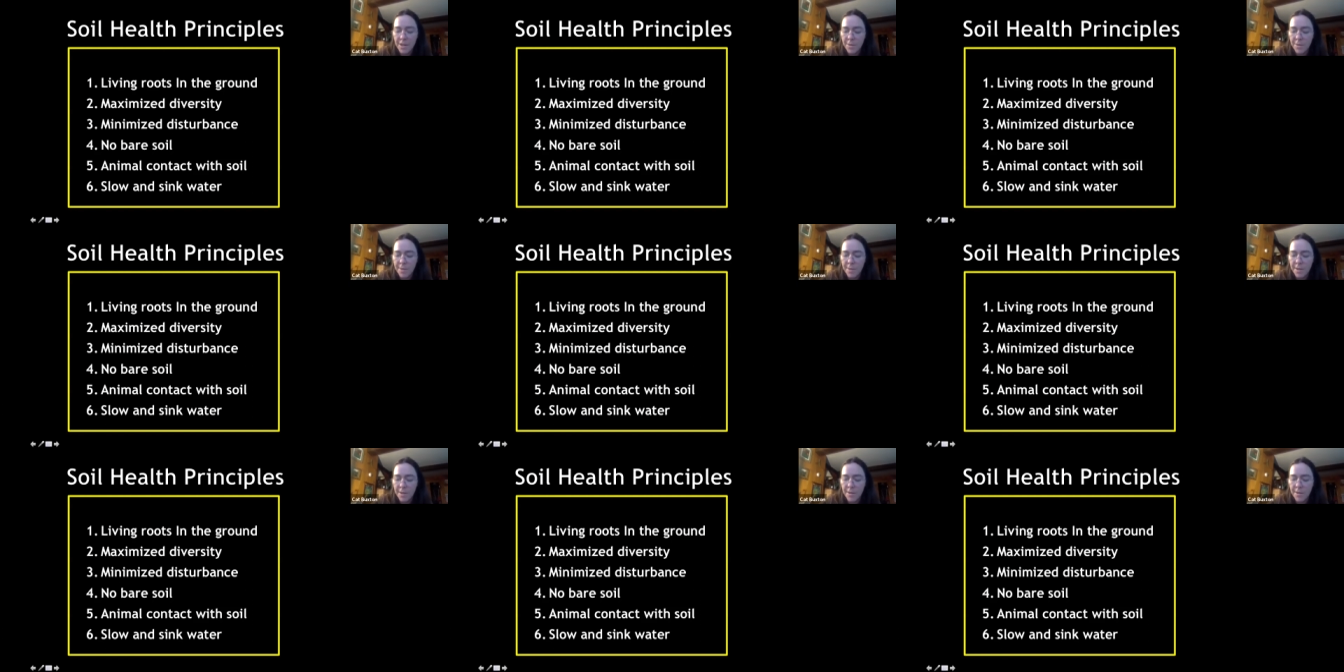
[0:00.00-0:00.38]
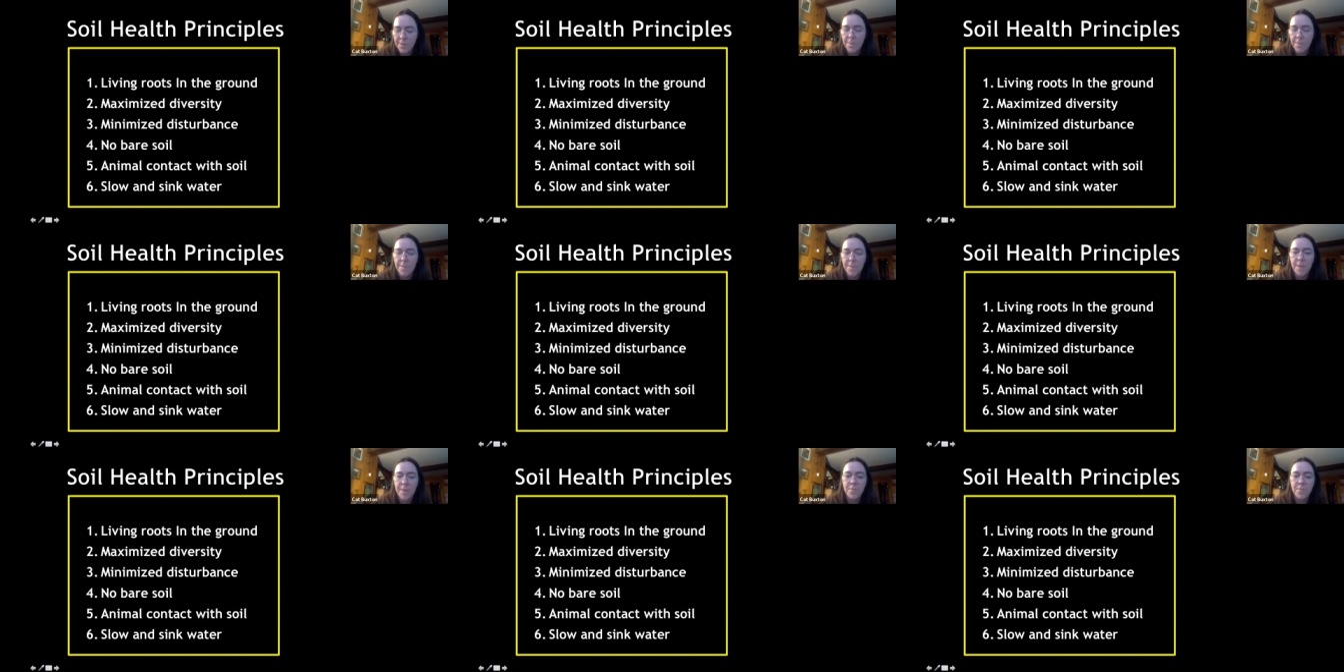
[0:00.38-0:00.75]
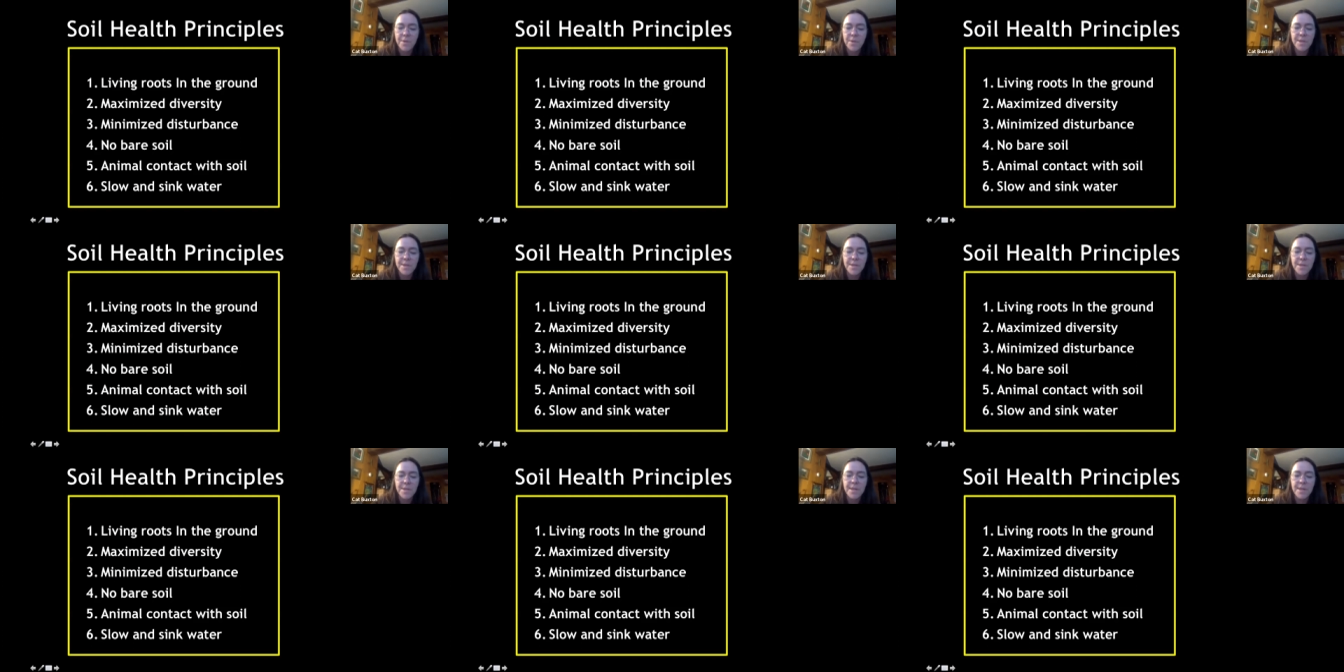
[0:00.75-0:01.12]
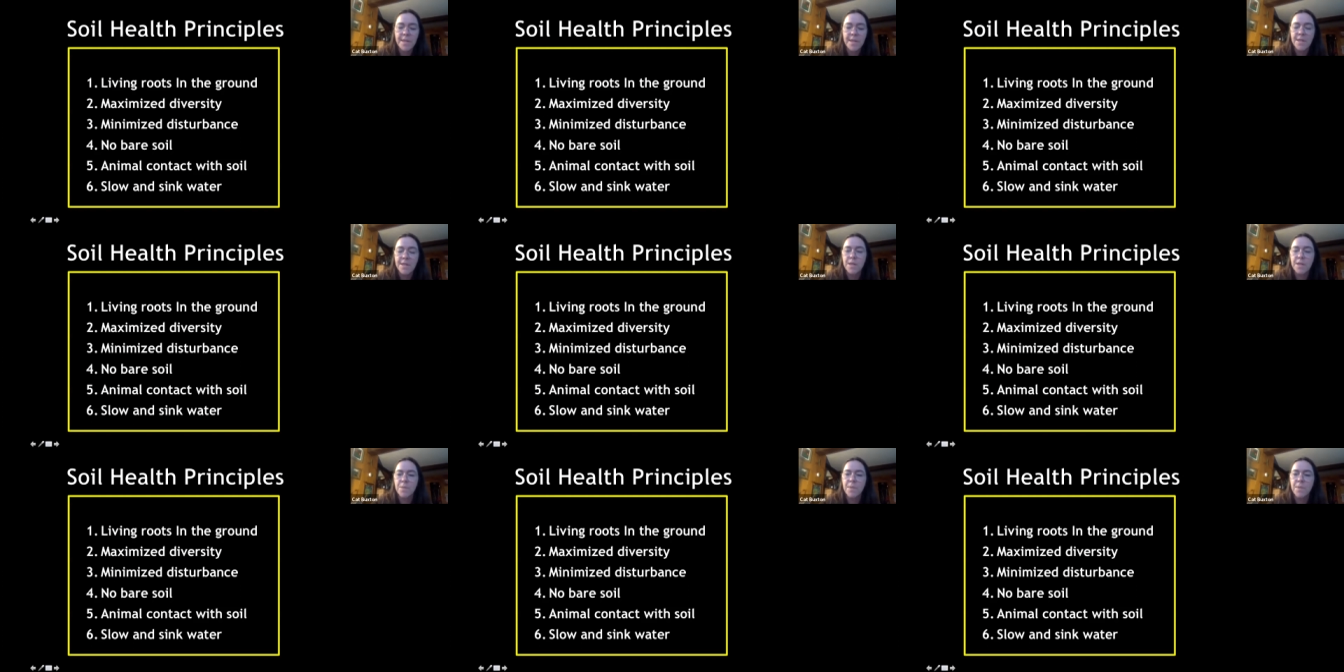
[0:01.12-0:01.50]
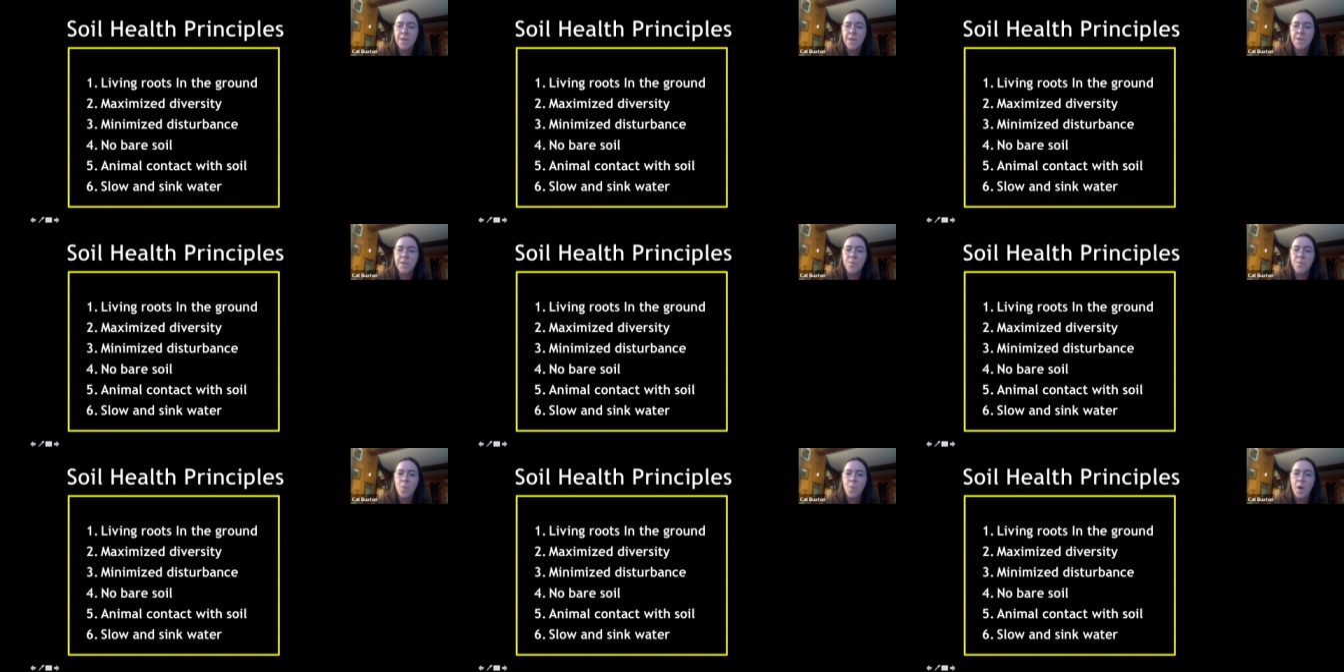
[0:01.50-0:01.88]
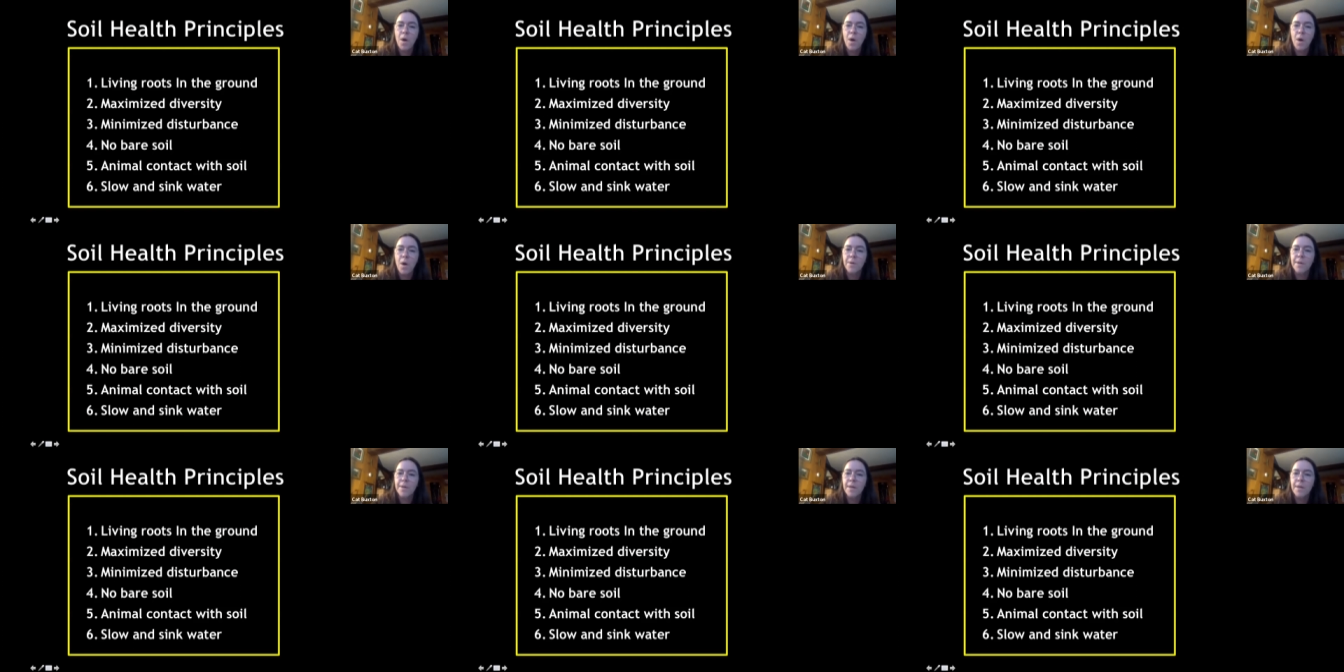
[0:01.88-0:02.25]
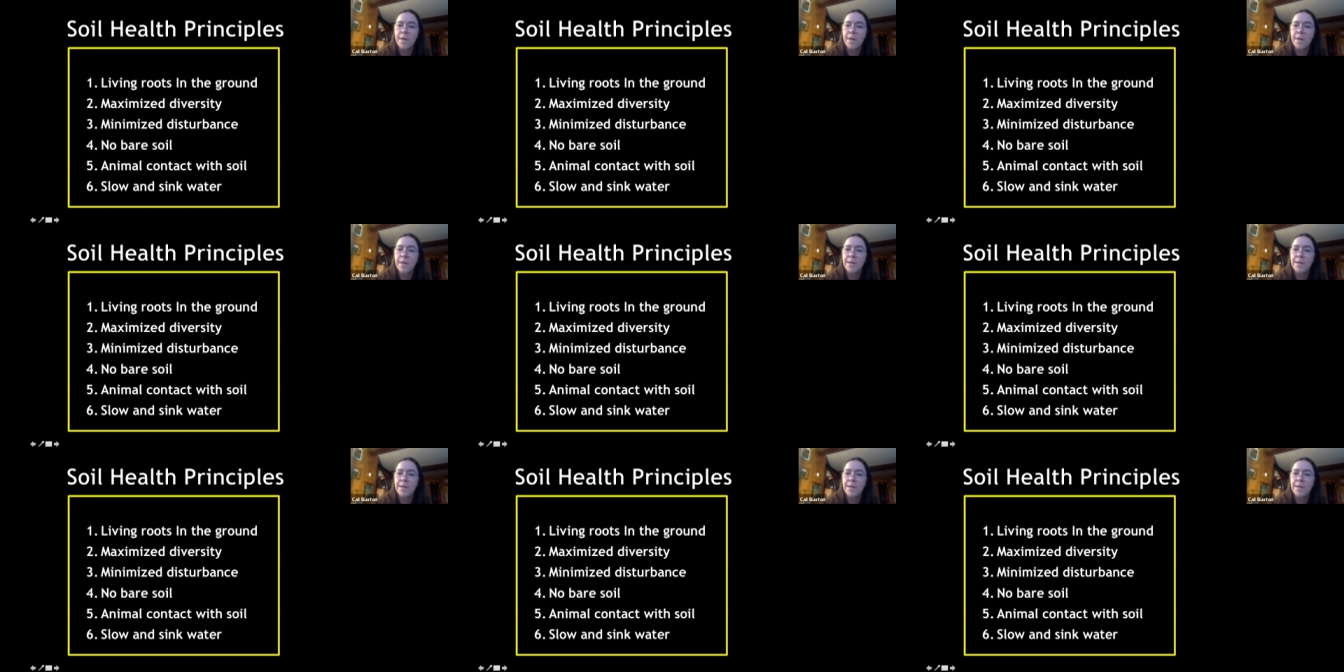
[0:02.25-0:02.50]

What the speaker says: to include in my presentations because water